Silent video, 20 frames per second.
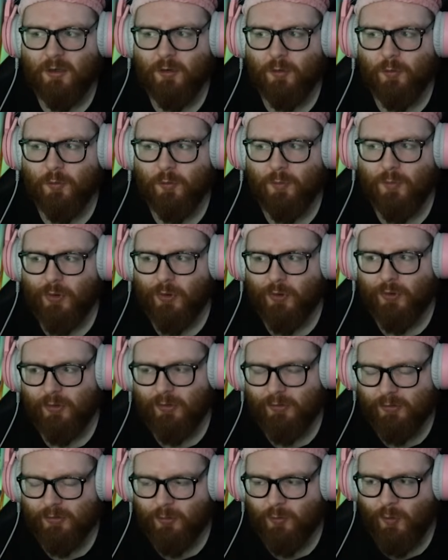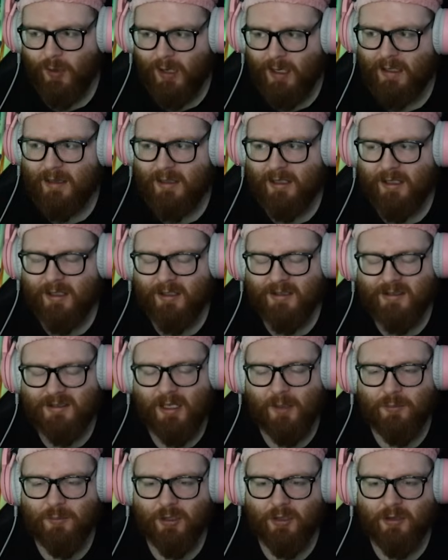but also widely
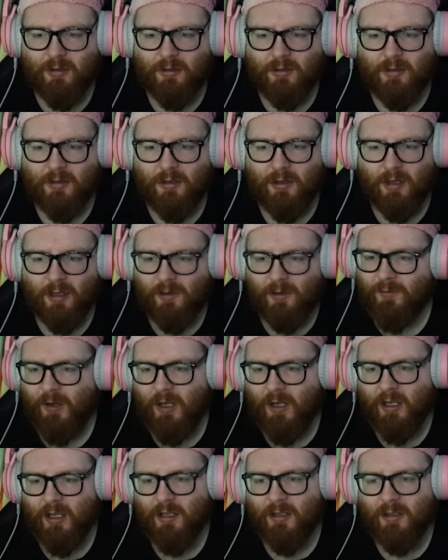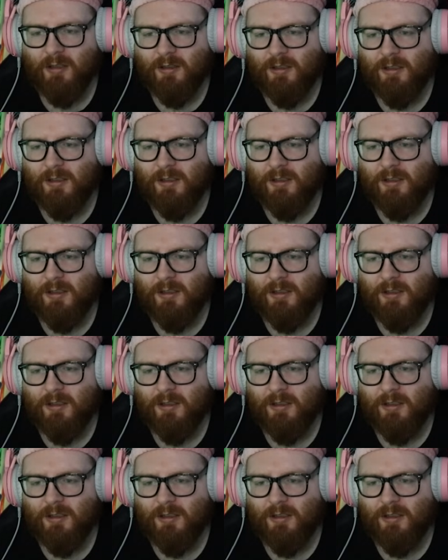accepted and fine.